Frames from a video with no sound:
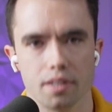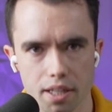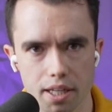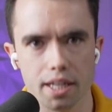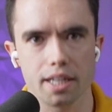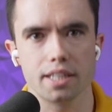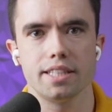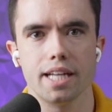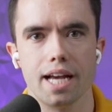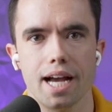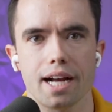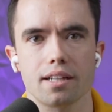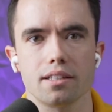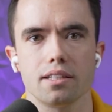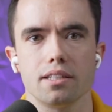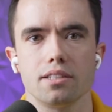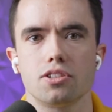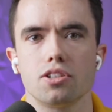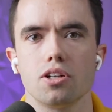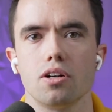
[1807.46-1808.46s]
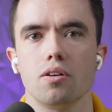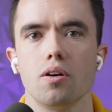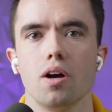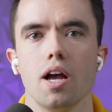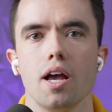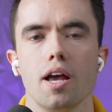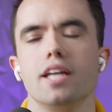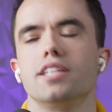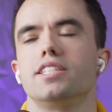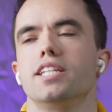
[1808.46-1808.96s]
Exactly. So
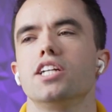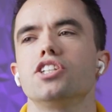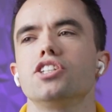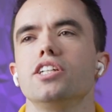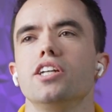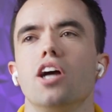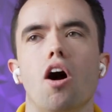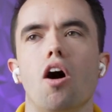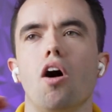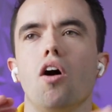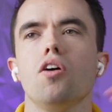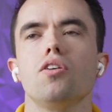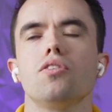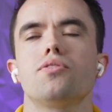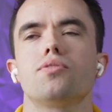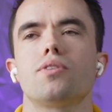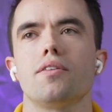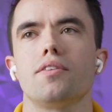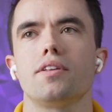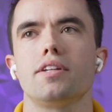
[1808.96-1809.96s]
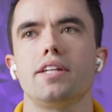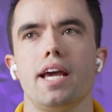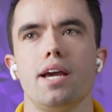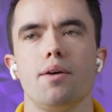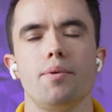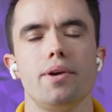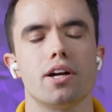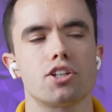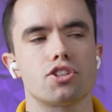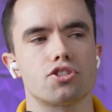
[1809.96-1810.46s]
essentially, all throughout the day,
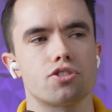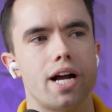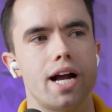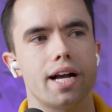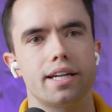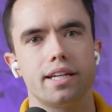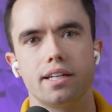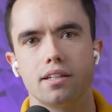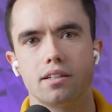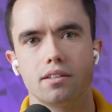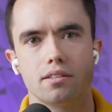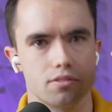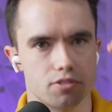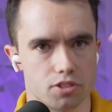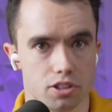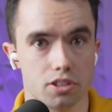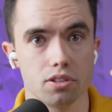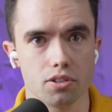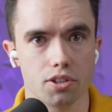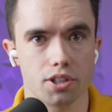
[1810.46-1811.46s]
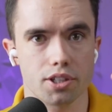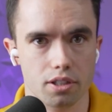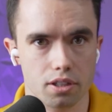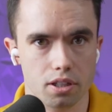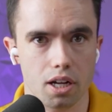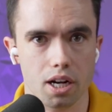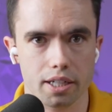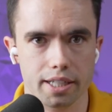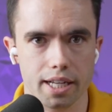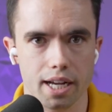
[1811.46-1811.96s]
we are tracking still their
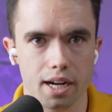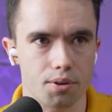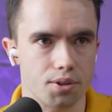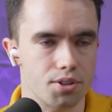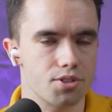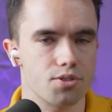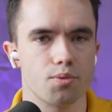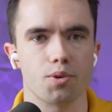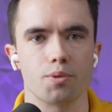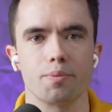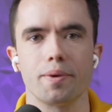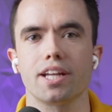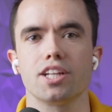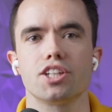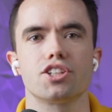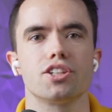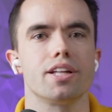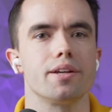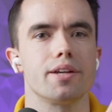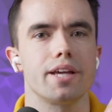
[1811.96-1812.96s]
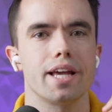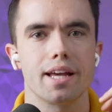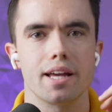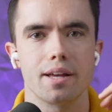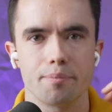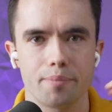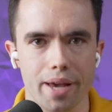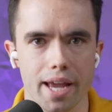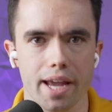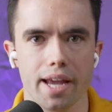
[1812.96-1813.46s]
clocked hours. We're making sure they get
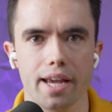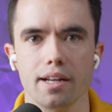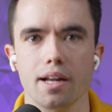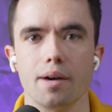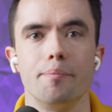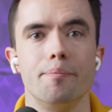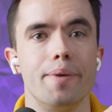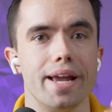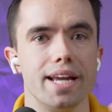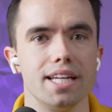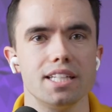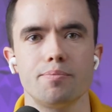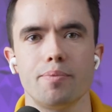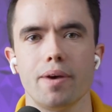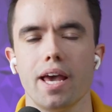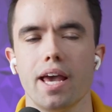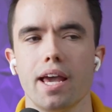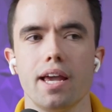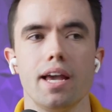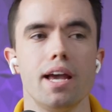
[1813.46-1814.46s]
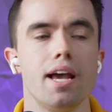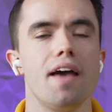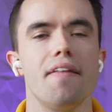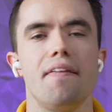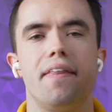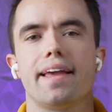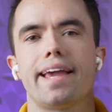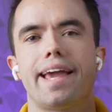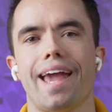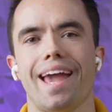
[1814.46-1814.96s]
paid a base pay.
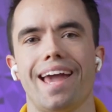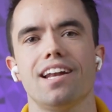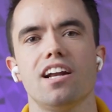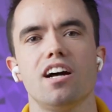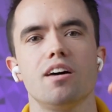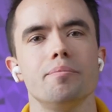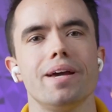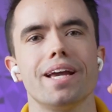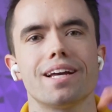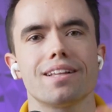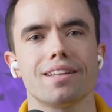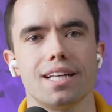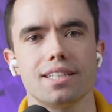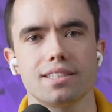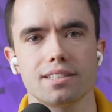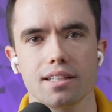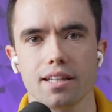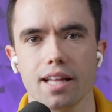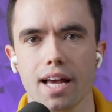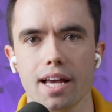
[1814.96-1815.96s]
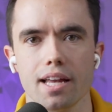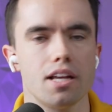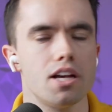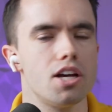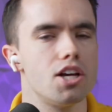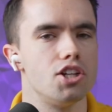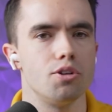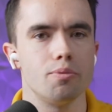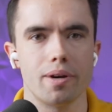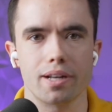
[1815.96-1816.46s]
They cannot make less than that,
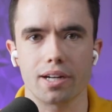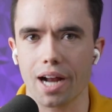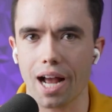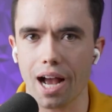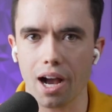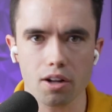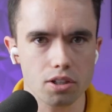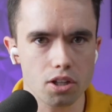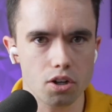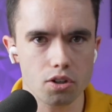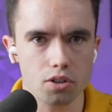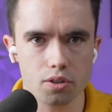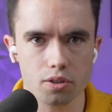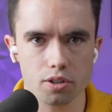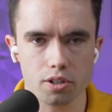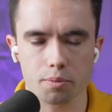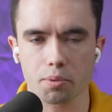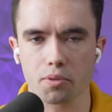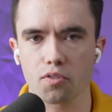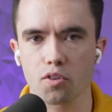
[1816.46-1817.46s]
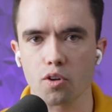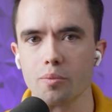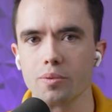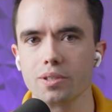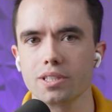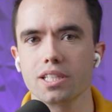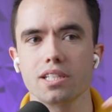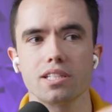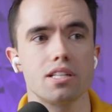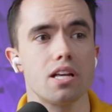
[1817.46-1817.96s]
no matter how low their
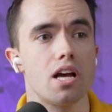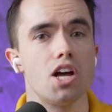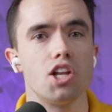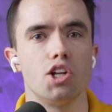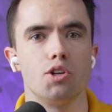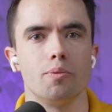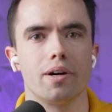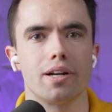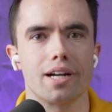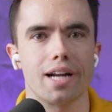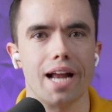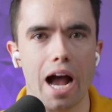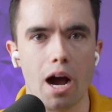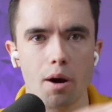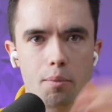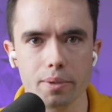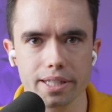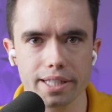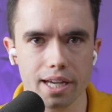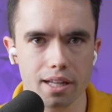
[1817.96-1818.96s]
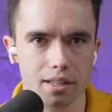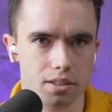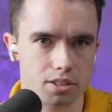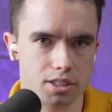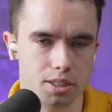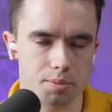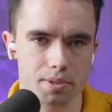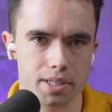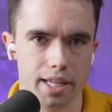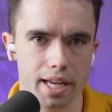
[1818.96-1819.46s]
performance is, no matter how many yellow
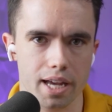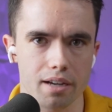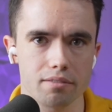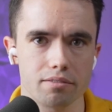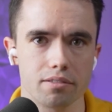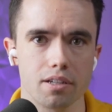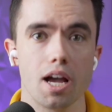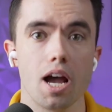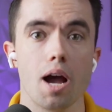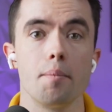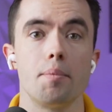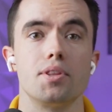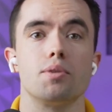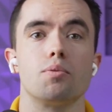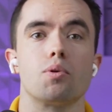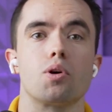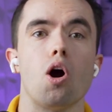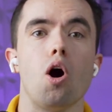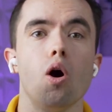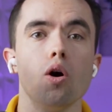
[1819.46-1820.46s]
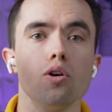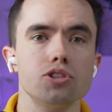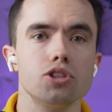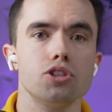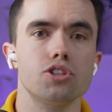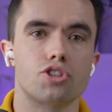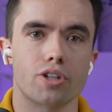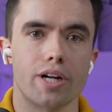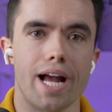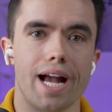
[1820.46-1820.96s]
slips they have. But then we're also
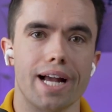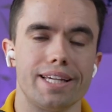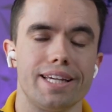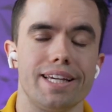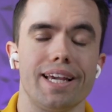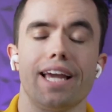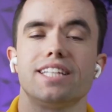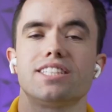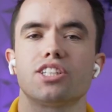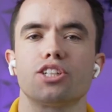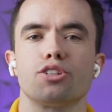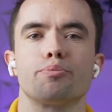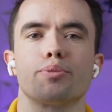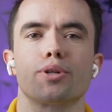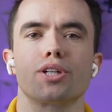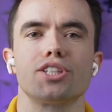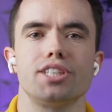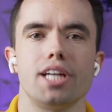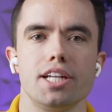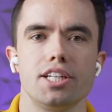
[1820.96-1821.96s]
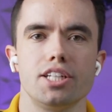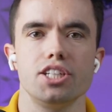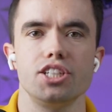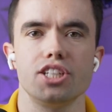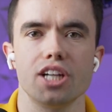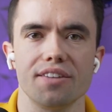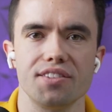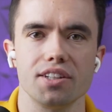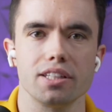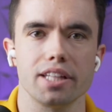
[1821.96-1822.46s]
tracking a certain percentage
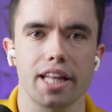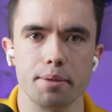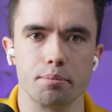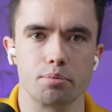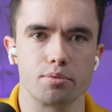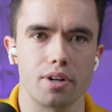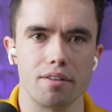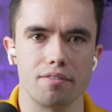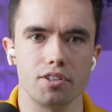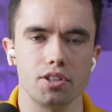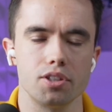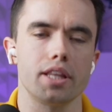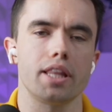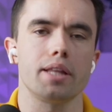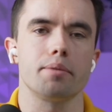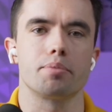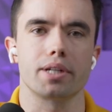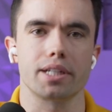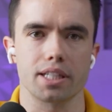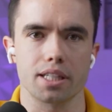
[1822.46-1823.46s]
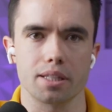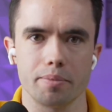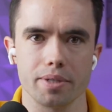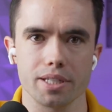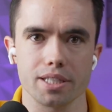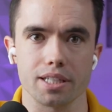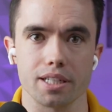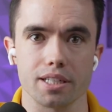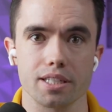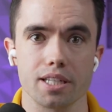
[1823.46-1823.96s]
of the labor revenue that they bring to the
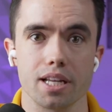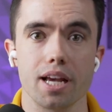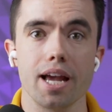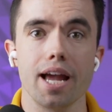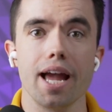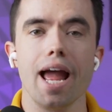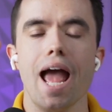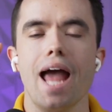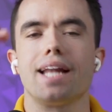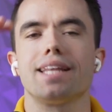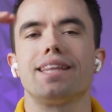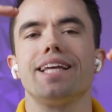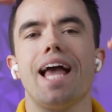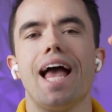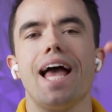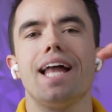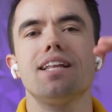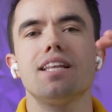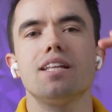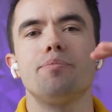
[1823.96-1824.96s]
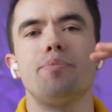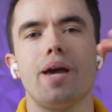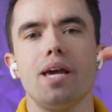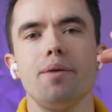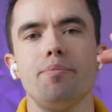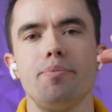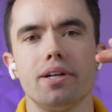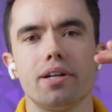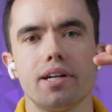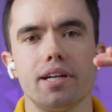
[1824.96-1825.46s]
business. And at the end of the pay
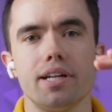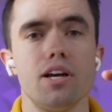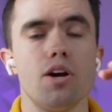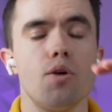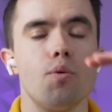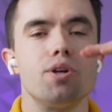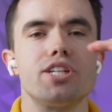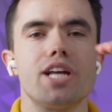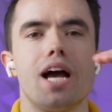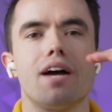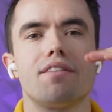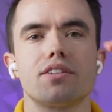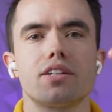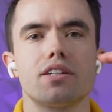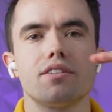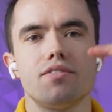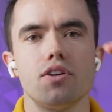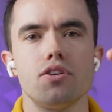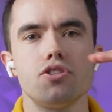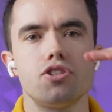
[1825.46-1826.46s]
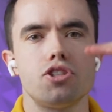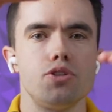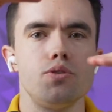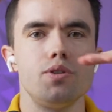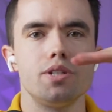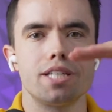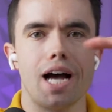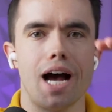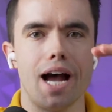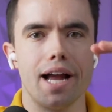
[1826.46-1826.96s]
period, whichever of those two
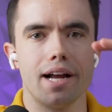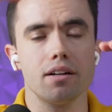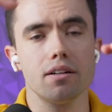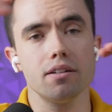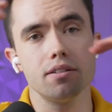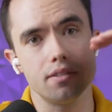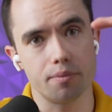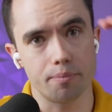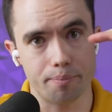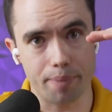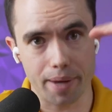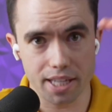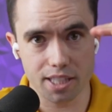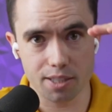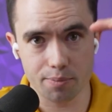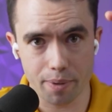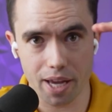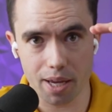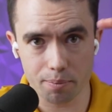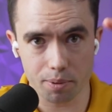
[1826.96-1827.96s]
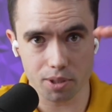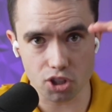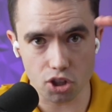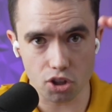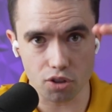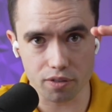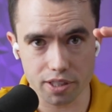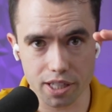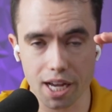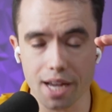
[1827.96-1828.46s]
is higher, base pay plus
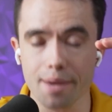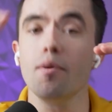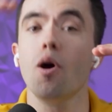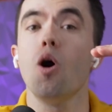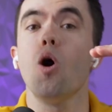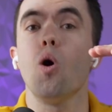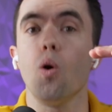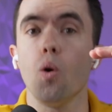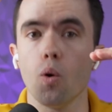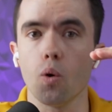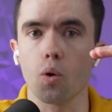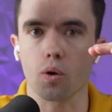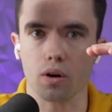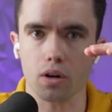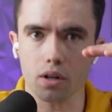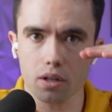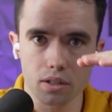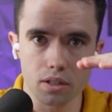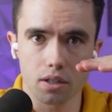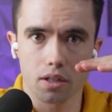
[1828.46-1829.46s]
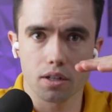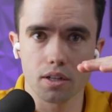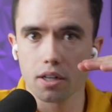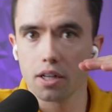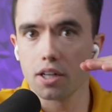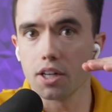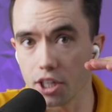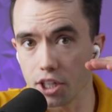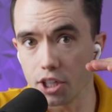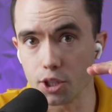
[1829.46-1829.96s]
overtime, or
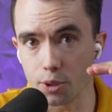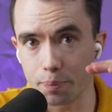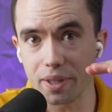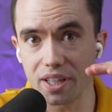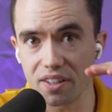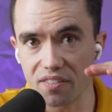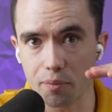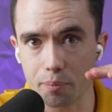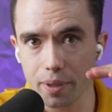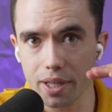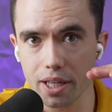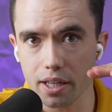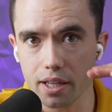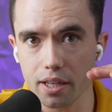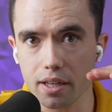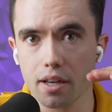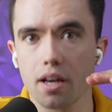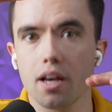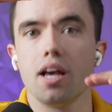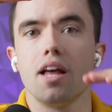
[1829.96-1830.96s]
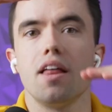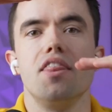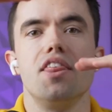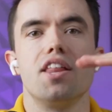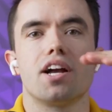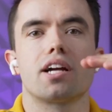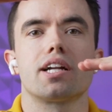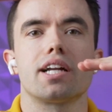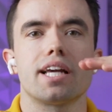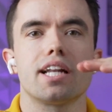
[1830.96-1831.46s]
your P for P,
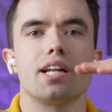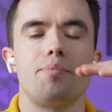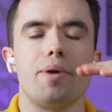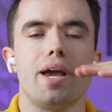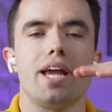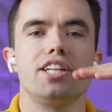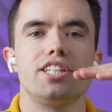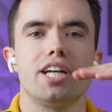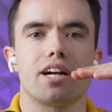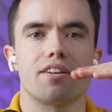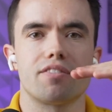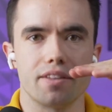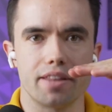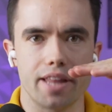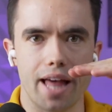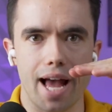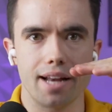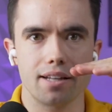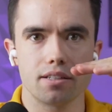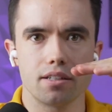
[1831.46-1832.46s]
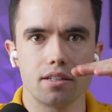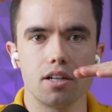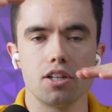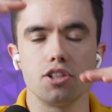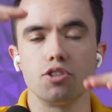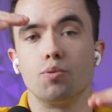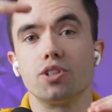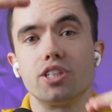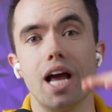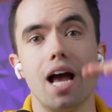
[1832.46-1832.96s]
they're going to get a paycheck for that.
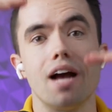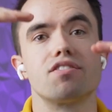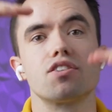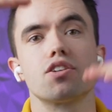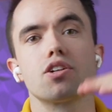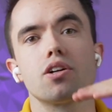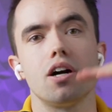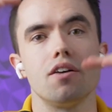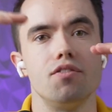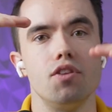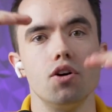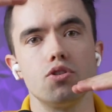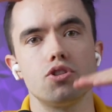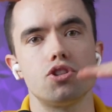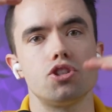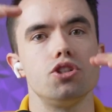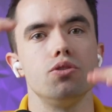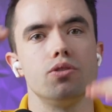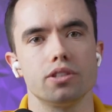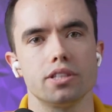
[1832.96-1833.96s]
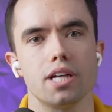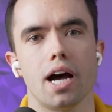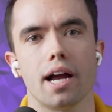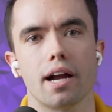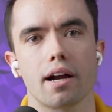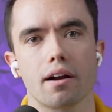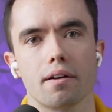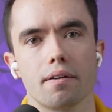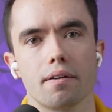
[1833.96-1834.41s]
Whichever of those two is higher.